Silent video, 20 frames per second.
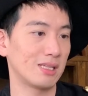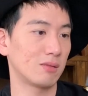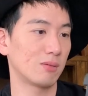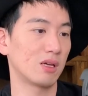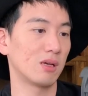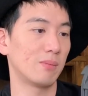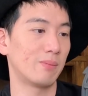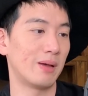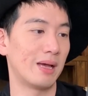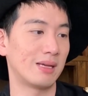
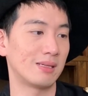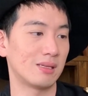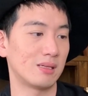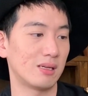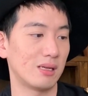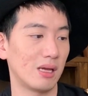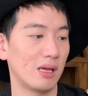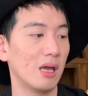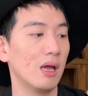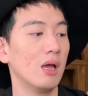
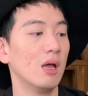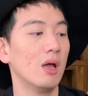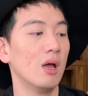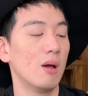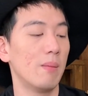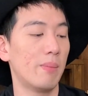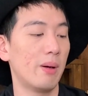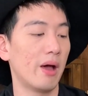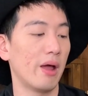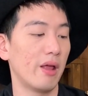capacity.
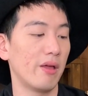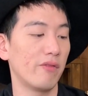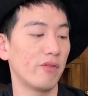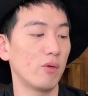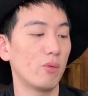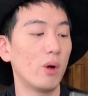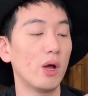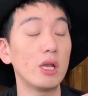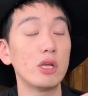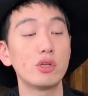But if you
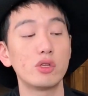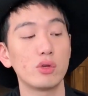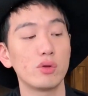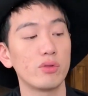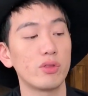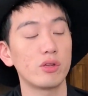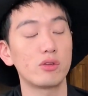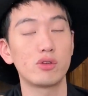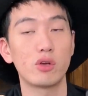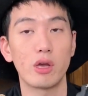want to do
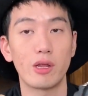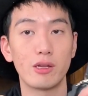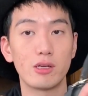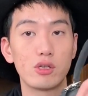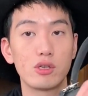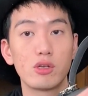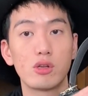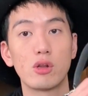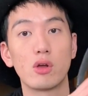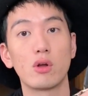the
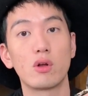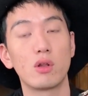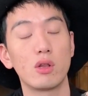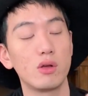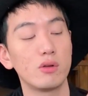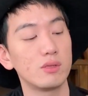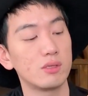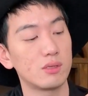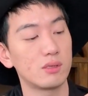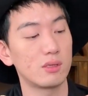traditional
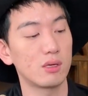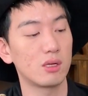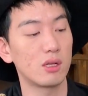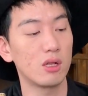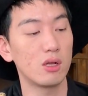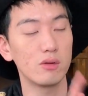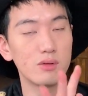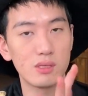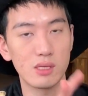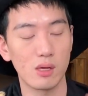
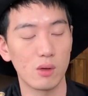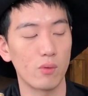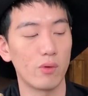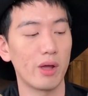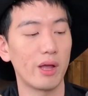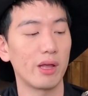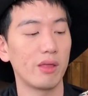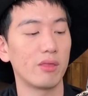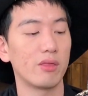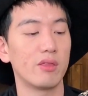closing
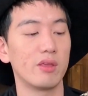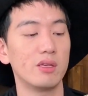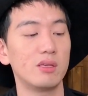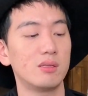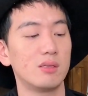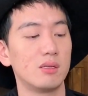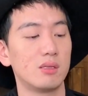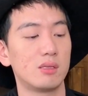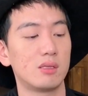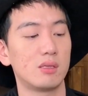way, this
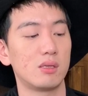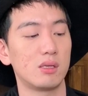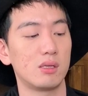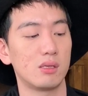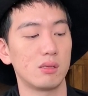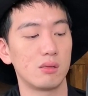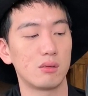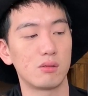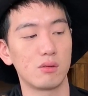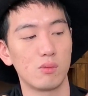is
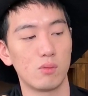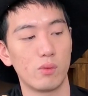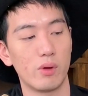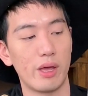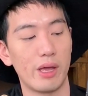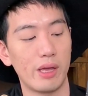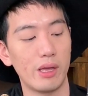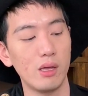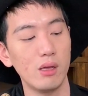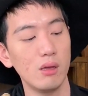the
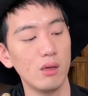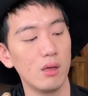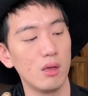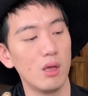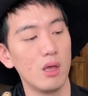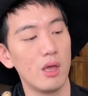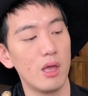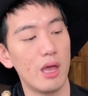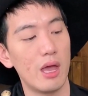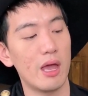way,
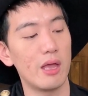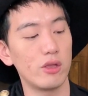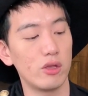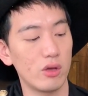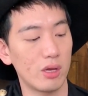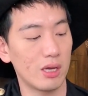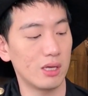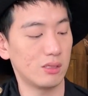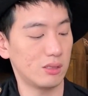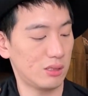and you
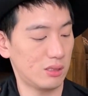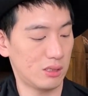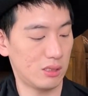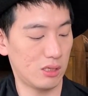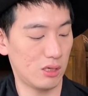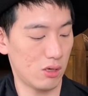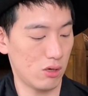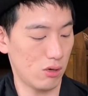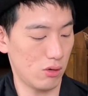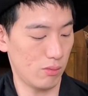can
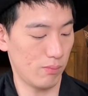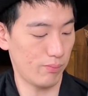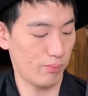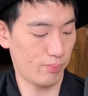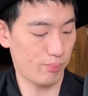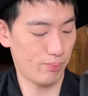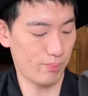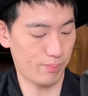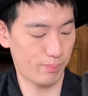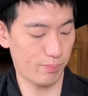still
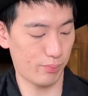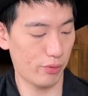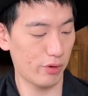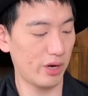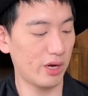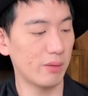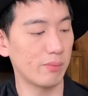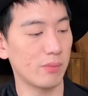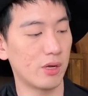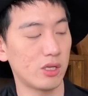
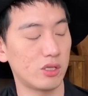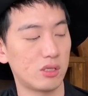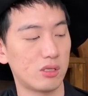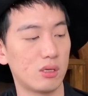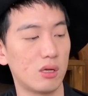pretty much